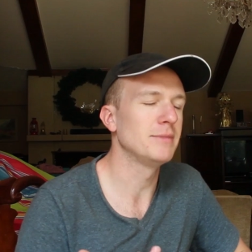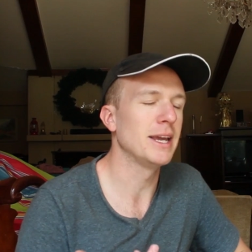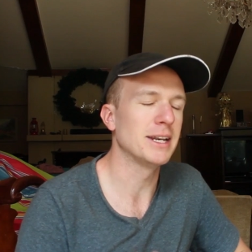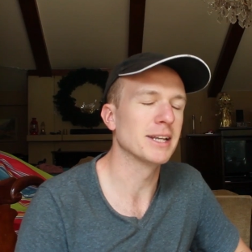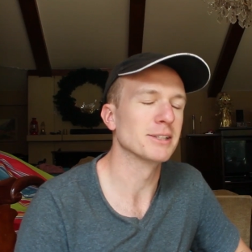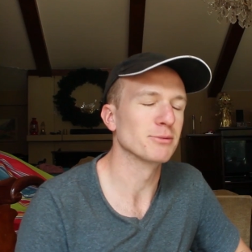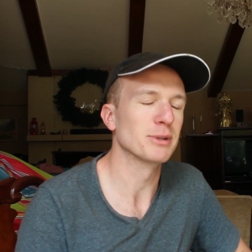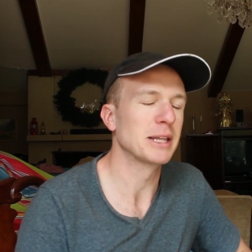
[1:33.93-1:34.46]
It
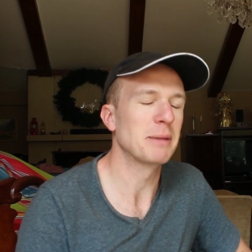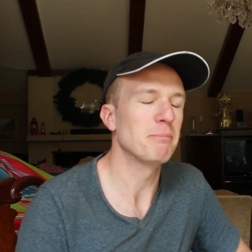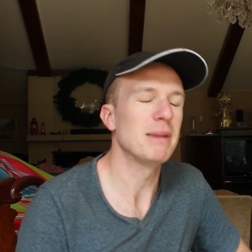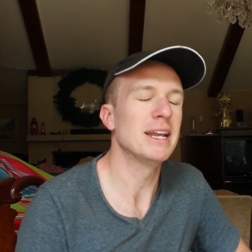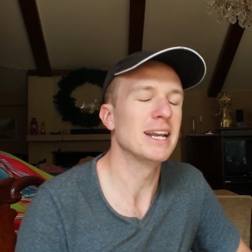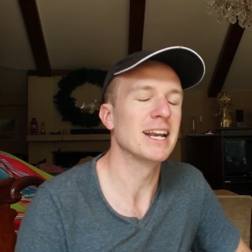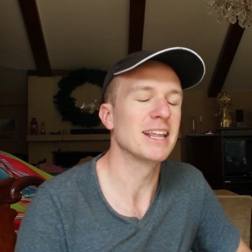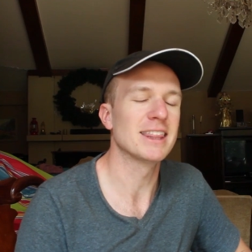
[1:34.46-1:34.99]
doesn't really
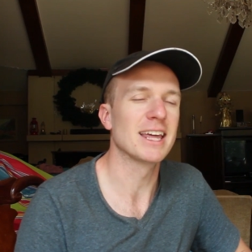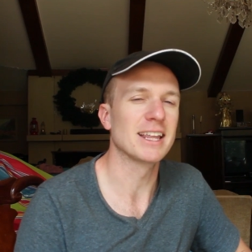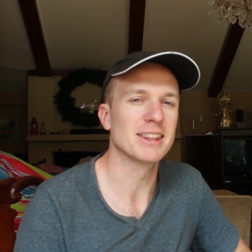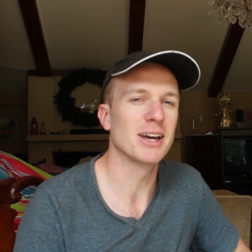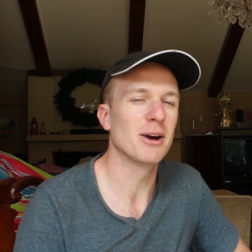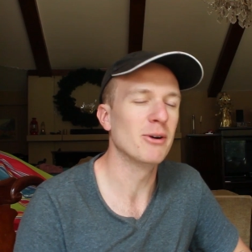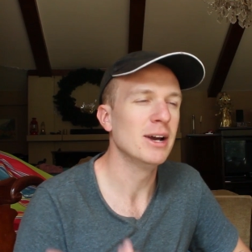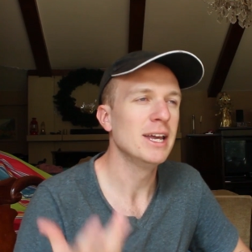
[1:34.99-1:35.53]
mean anything
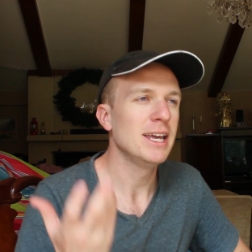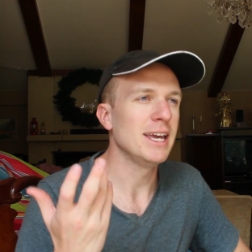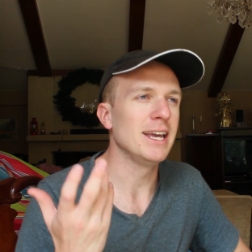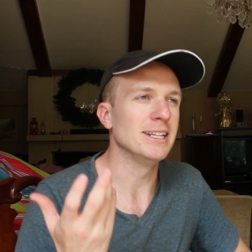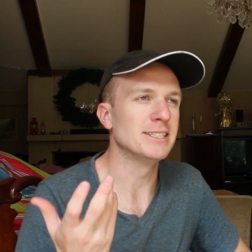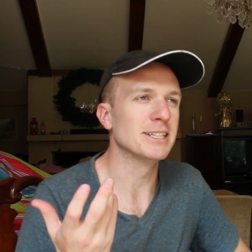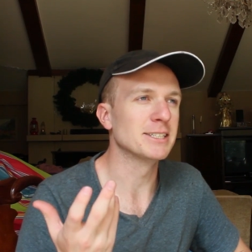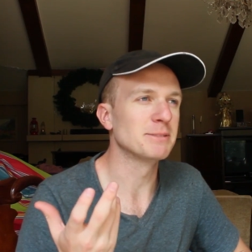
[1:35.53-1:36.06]
though.
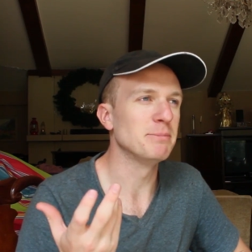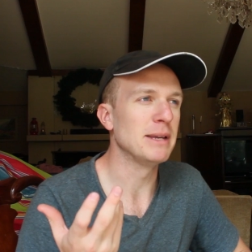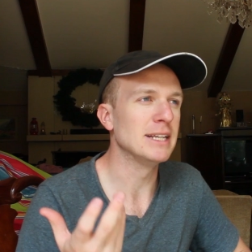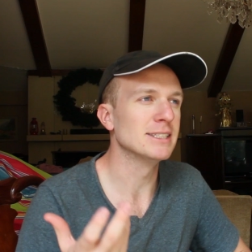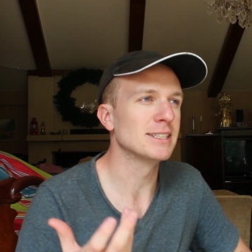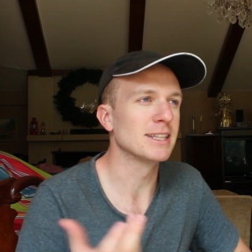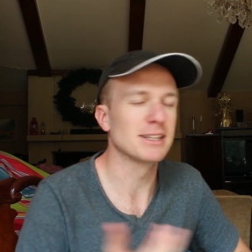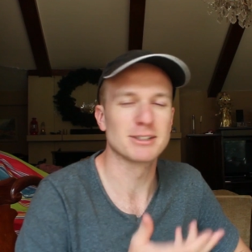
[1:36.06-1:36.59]
It just
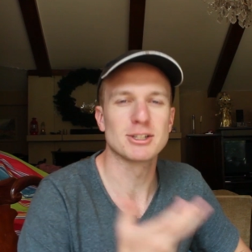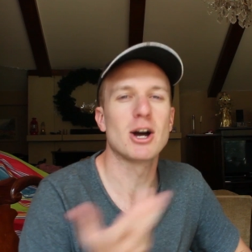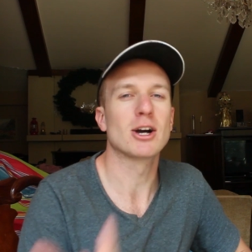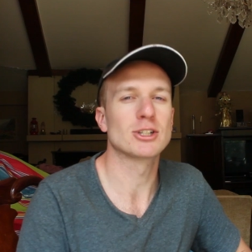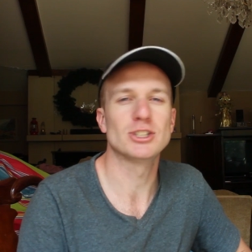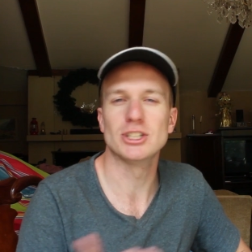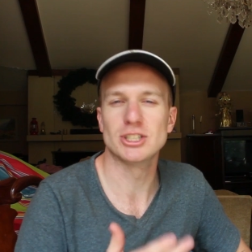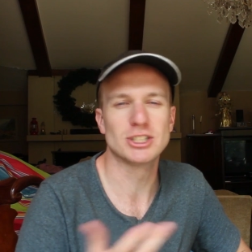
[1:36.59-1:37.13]
means that there's
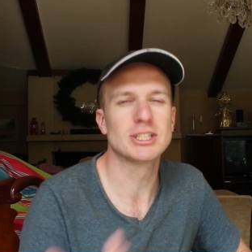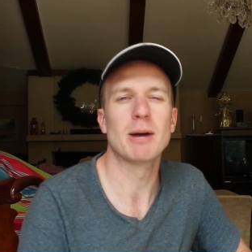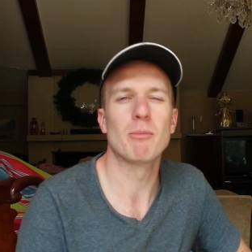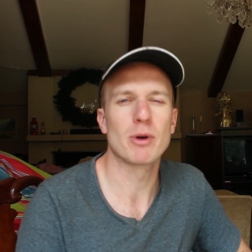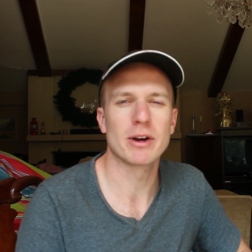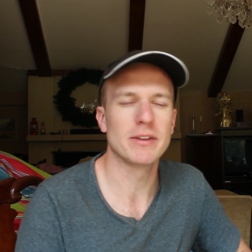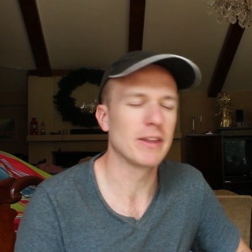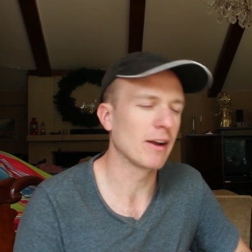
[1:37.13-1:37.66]
oxygen
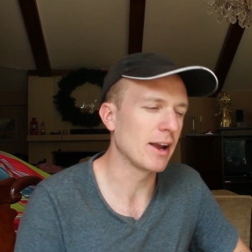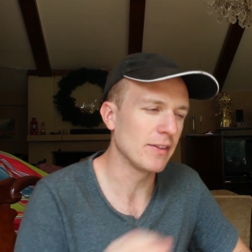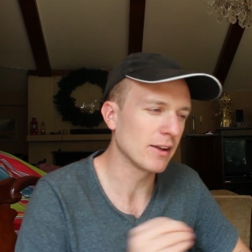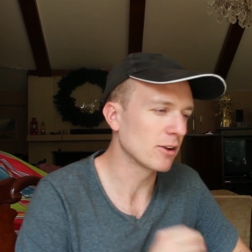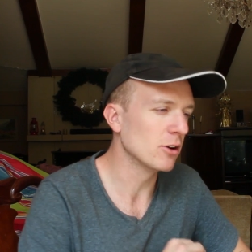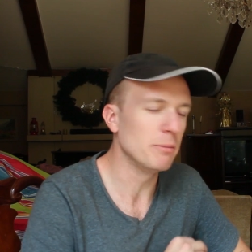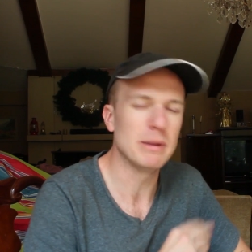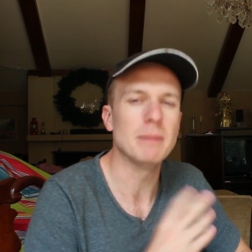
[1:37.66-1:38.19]
somewhere in there and
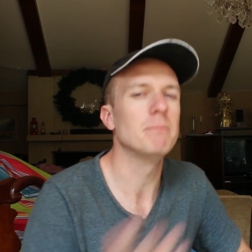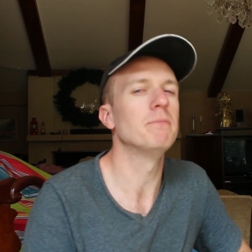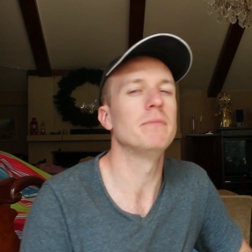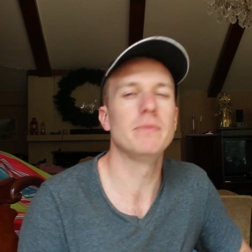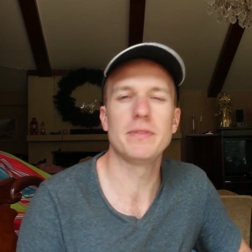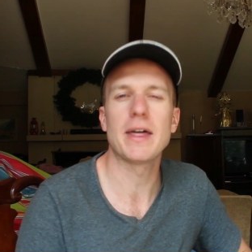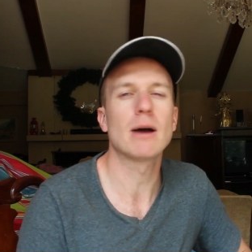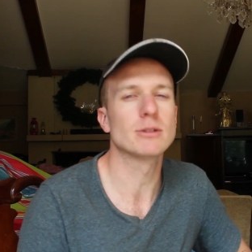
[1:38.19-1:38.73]
there could be
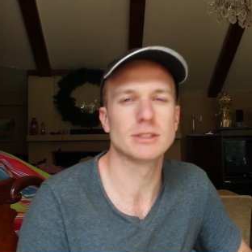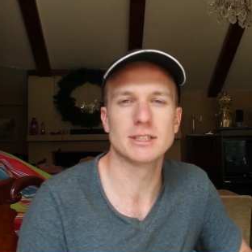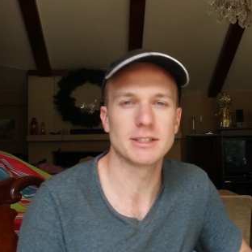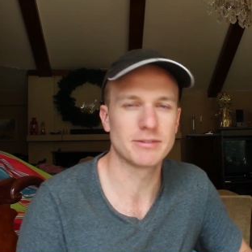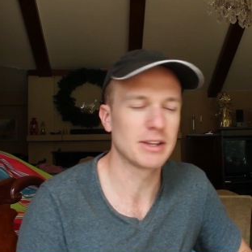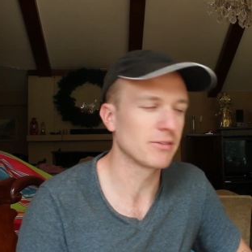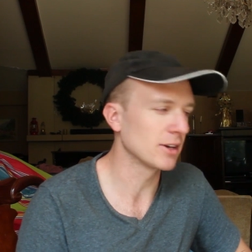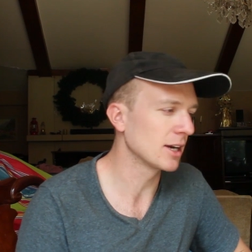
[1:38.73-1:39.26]
thousands
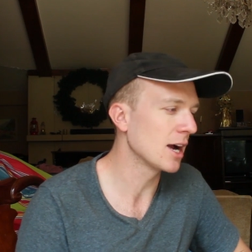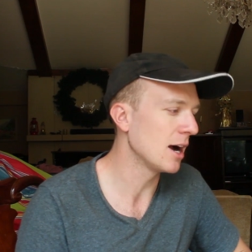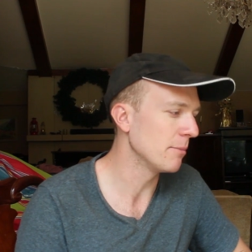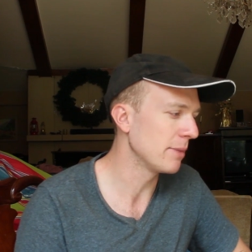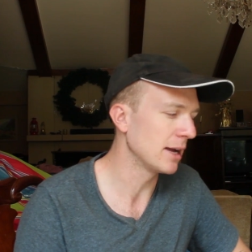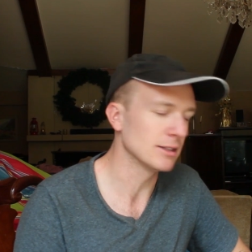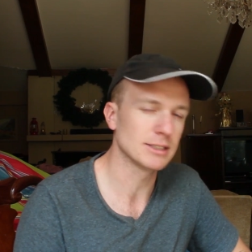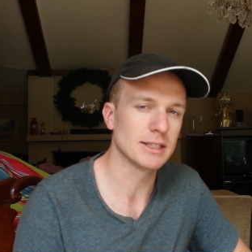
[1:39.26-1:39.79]
of different
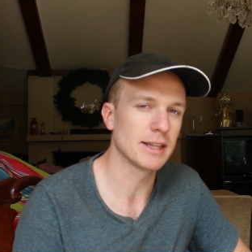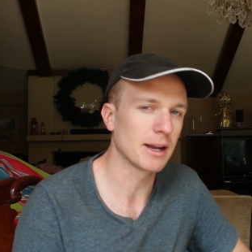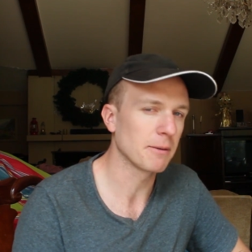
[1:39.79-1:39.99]
compounds in